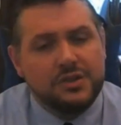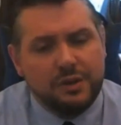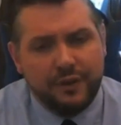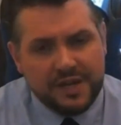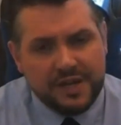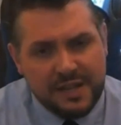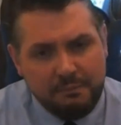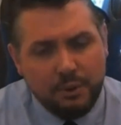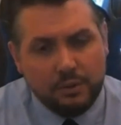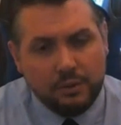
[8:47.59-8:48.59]
So for
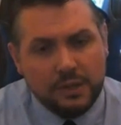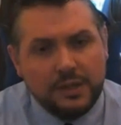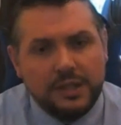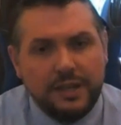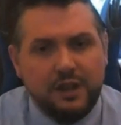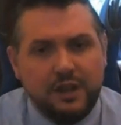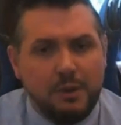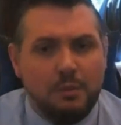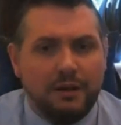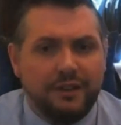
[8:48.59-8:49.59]
example, if your mobile